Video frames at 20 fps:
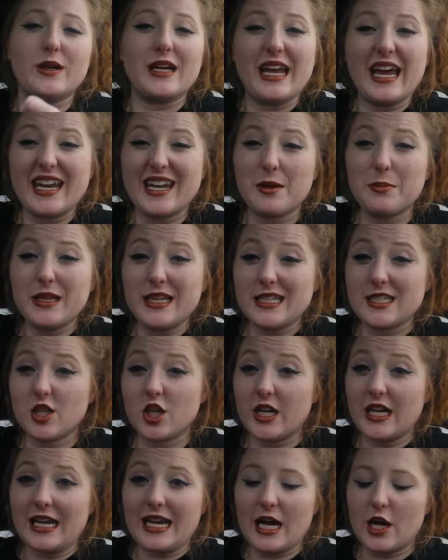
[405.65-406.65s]
But can I please
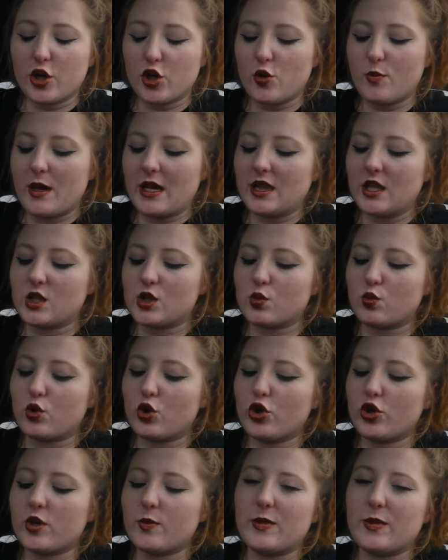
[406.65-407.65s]
look at how you made this
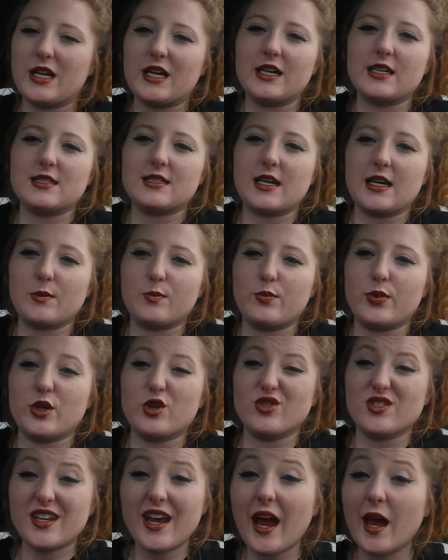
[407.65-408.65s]
work? Because I
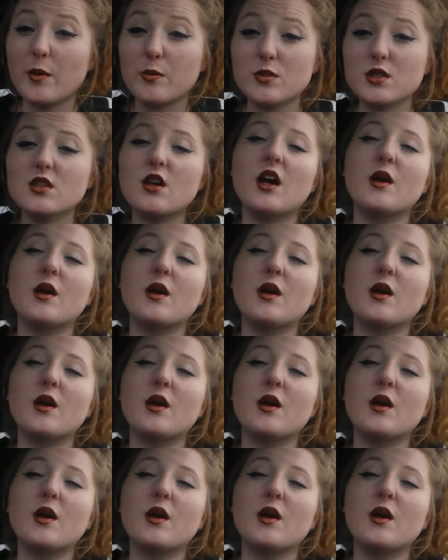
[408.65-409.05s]
build games.